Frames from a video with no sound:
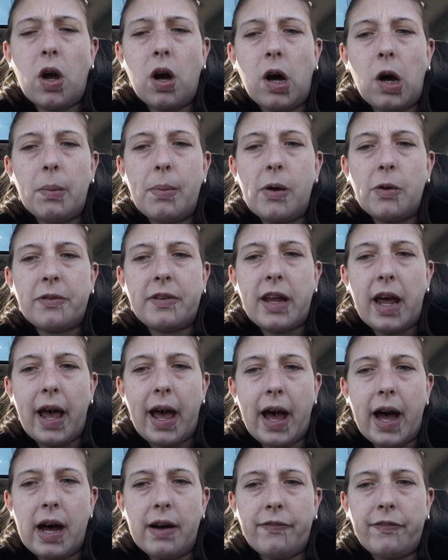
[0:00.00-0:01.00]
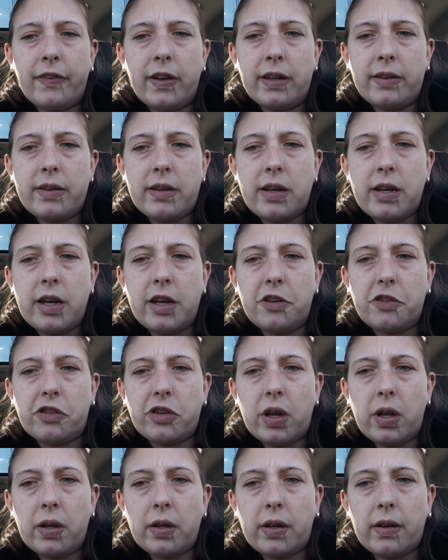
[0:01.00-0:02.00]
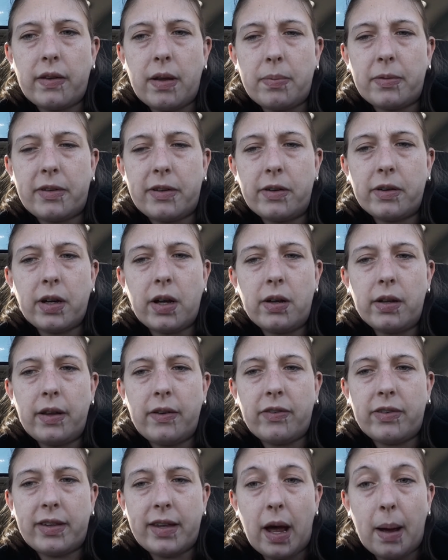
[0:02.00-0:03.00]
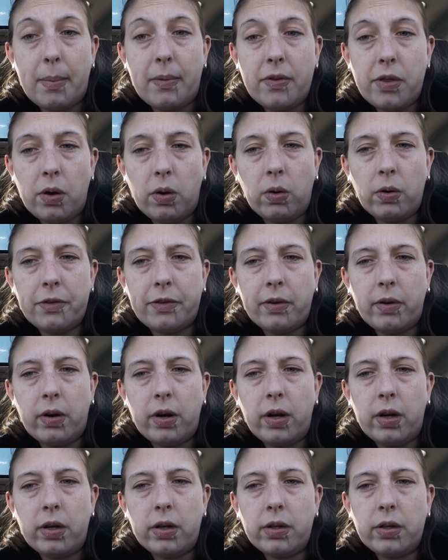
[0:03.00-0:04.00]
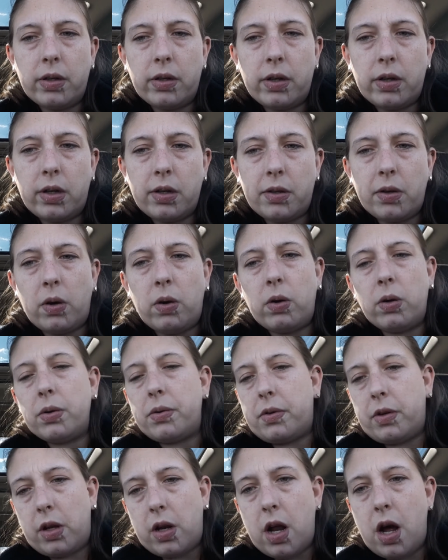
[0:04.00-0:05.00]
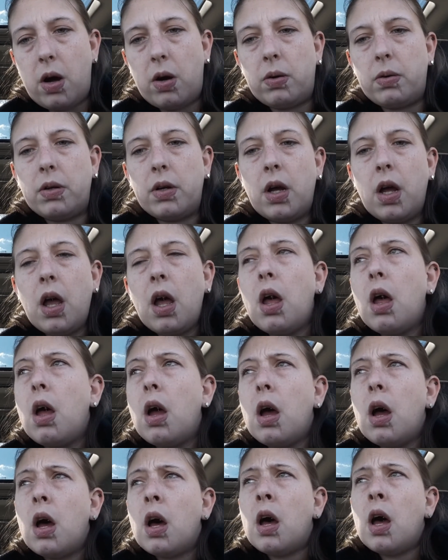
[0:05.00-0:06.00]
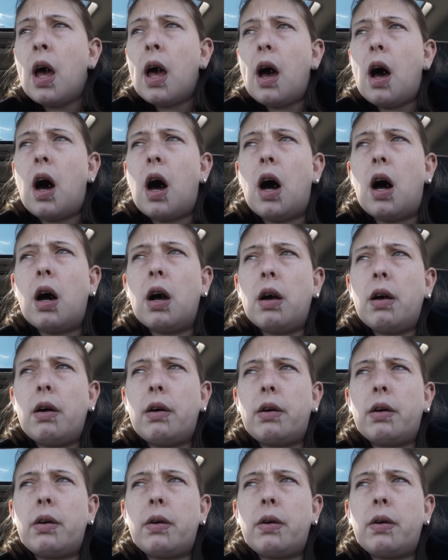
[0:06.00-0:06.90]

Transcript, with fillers: almost half into each because I'm still going to leave some of the old soil, the old, you know, uh,